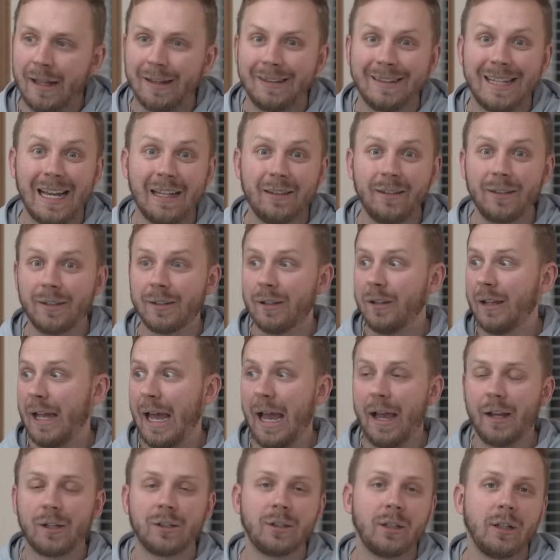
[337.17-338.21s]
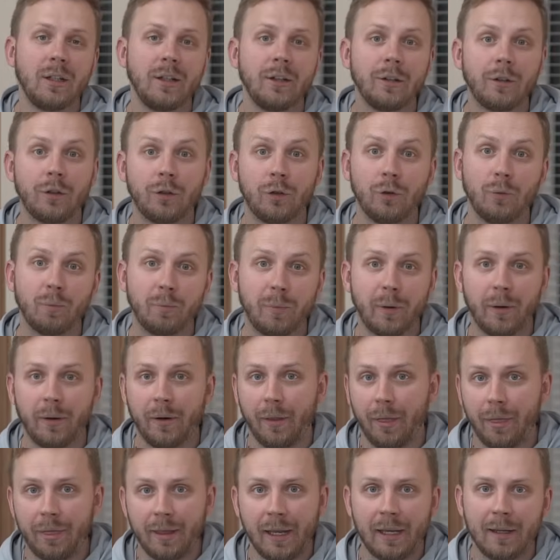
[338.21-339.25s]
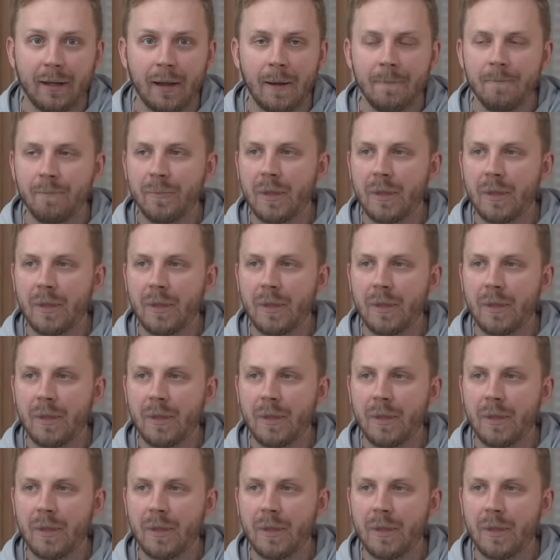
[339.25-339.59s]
that's actually super thin.